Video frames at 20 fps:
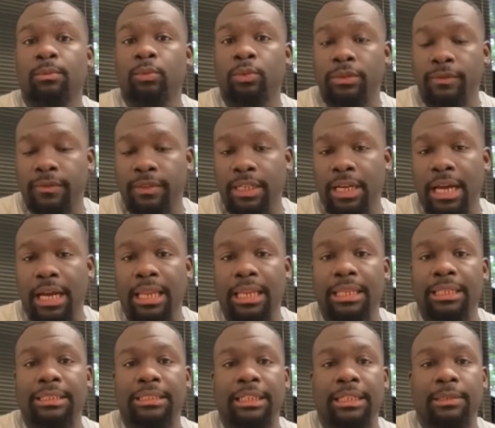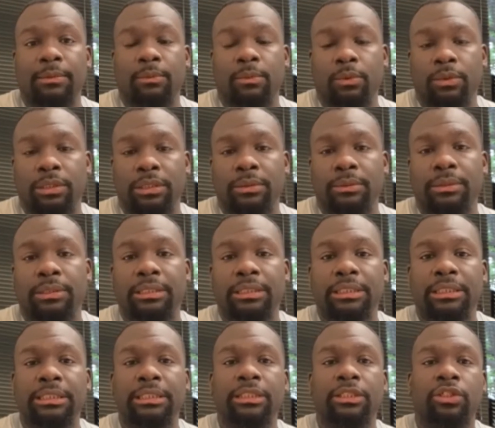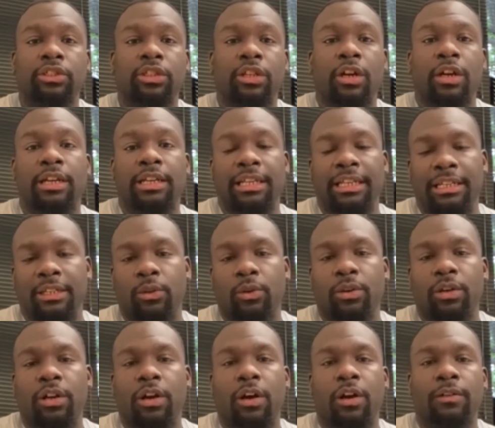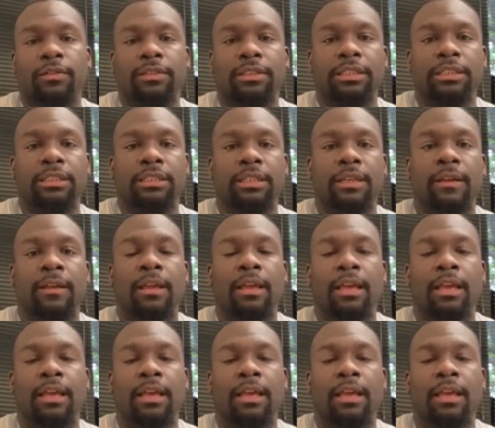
with your highlight tape on the season start and during the off season